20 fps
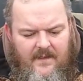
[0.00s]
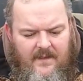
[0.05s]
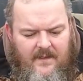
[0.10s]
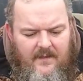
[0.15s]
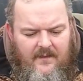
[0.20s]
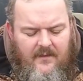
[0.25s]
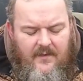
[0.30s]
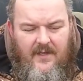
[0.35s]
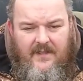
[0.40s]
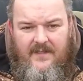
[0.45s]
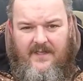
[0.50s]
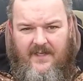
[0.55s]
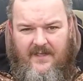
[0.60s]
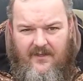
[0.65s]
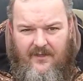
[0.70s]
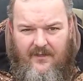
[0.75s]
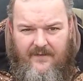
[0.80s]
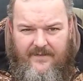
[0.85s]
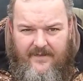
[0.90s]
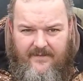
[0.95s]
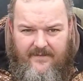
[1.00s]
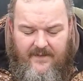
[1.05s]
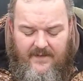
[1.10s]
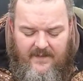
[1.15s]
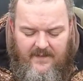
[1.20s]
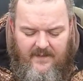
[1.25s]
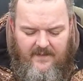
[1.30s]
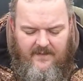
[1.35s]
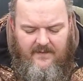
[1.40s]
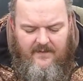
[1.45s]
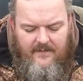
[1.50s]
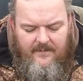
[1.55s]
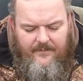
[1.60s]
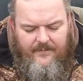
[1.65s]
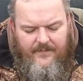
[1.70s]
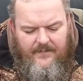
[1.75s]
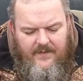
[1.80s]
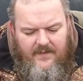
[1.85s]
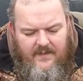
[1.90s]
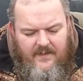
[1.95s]
now I take it off every year,
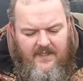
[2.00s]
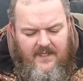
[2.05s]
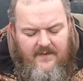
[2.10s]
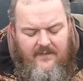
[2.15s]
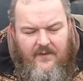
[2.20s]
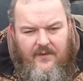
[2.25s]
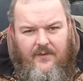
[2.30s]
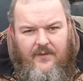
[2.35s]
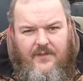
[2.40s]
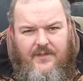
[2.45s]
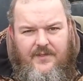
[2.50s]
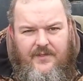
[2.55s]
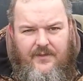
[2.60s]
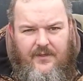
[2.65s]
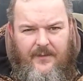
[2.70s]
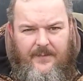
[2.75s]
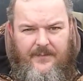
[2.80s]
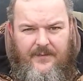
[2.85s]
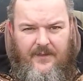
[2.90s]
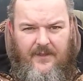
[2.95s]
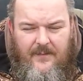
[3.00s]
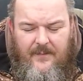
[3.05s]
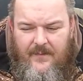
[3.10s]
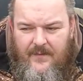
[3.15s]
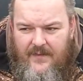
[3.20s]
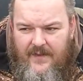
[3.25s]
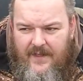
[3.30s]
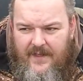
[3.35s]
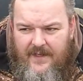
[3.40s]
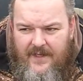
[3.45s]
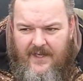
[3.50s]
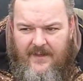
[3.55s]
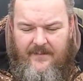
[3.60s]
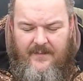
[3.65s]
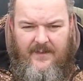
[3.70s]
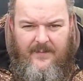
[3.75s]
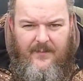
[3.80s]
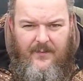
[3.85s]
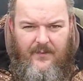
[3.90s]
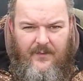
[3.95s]
give it a good scrub down with like an
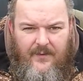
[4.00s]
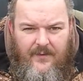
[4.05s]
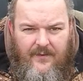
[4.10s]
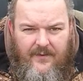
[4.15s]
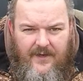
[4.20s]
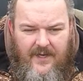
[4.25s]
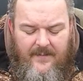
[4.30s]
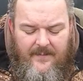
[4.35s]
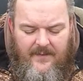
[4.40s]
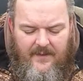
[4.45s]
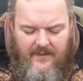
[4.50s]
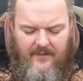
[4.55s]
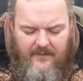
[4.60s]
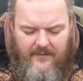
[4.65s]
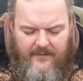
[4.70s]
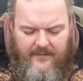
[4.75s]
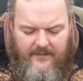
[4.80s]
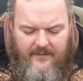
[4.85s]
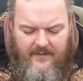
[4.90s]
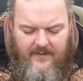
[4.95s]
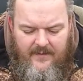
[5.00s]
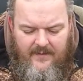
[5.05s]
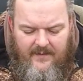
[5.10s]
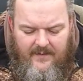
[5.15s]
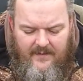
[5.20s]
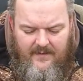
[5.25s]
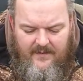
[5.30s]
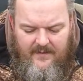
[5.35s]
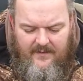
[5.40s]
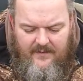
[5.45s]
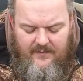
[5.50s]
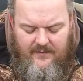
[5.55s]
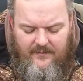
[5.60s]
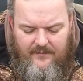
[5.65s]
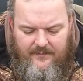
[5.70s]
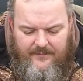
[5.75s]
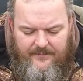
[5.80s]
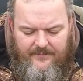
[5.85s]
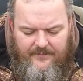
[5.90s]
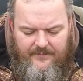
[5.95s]
emery board or an emery cloth. You
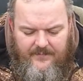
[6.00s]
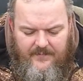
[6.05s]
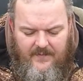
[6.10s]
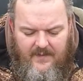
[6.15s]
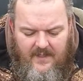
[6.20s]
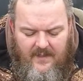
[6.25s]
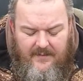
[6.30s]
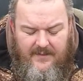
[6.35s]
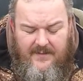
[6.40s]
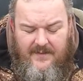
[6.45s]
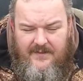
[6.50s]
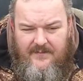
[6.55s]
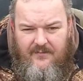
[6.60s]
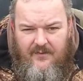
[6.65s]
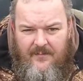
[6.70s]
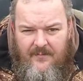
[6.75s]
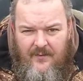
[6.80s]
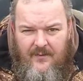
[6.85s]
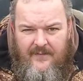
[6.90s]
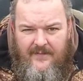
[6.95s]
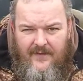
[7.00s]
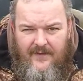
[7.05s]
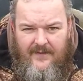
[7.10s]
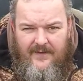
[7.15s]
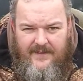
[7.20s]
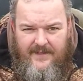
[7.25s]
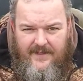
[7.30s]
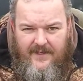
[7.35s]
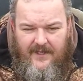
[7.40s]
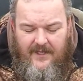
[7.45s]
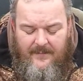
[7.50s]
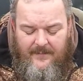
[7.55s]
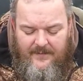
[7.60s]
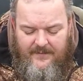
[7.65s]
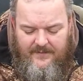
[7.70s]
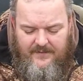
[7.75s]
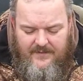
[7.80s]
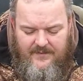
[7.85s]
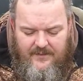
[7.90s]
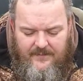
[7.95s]
know, just remove all the carbon,
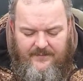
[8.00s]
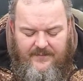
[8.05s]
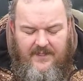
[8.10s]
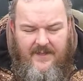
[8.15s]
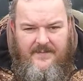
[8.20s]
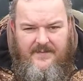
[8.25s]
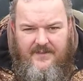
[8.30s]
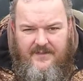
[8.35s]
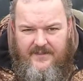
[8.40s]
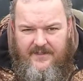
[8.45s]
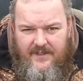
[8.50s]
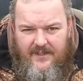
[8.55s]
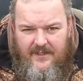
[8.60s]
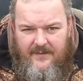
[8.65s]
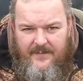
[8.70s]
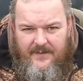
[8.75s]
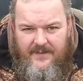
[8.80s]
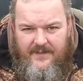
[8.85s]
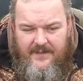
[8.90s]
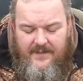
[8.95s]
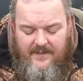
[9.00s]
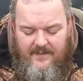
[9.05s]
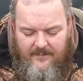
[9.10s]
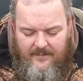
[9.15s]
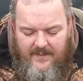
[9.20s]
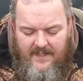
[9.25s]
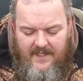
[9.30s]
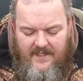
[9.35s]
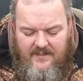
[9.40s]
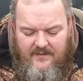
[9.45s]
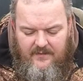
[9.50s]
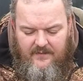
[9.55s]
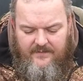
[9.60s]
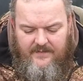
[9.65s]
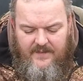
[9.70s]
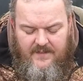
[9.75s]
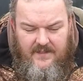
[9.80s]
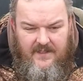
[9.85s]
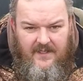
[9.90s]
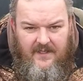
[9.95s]
because sometimes there's carbon on it, the black stuff,
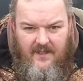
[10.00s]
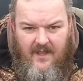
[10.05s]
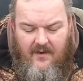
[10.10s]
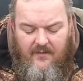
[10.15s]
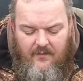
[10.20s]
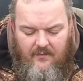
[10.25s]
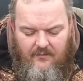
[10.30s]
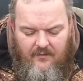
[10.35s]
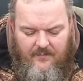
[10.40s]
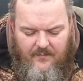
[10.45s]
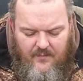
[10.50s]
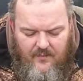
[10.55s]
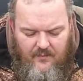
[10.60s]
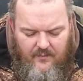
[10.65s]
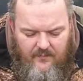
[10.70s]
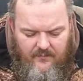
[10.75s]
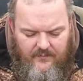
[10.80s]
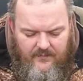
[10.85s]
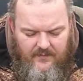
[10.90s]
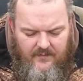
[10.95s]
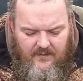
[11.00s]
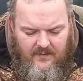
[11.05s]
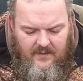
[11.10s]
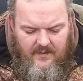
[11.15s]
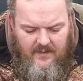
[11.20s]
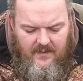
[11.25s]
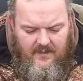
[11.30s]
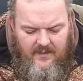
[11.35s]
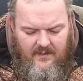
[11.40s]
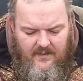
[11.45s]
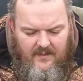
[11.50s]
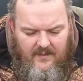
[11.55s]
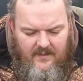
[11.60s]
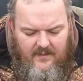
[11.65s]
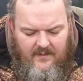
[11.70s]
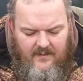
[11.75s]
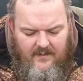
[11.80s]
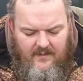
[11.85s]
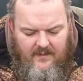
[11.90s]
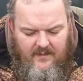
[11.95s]
just get that all removed.
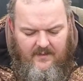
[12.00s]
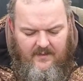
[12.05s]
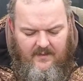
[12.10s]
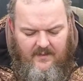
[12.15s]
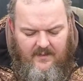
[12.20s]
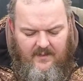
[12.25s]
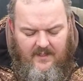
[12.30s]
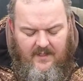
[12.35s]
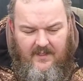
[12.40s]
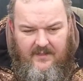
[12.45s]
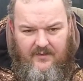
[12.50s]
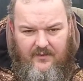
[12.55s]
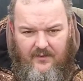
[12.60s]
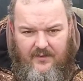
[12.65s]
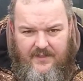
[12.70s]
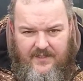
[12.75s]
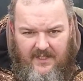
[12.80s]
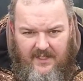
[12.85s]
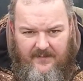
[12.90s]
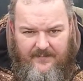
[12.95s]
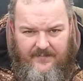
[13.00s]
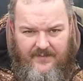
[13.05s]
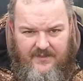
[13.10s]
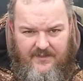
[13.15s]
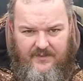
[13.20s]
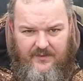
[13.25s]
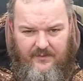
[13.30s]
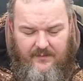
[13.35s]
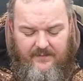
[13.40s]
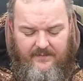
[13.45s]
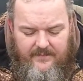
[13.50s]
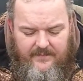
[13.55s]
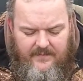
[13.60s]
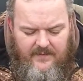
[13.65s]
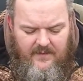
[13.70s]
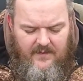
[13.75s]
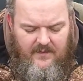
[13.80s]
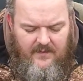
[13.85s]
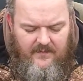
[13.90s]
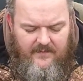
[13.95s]
It does help the stove.
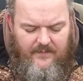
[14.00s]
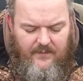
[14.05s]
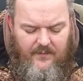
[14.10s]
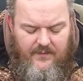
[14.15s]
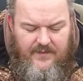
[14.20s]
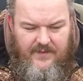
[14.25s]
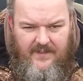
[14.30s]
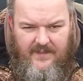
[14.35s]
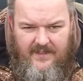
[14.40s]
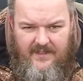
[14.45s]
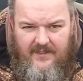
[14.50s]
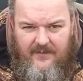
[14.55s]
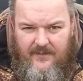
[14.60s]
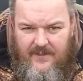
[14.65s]
Unfortunately, there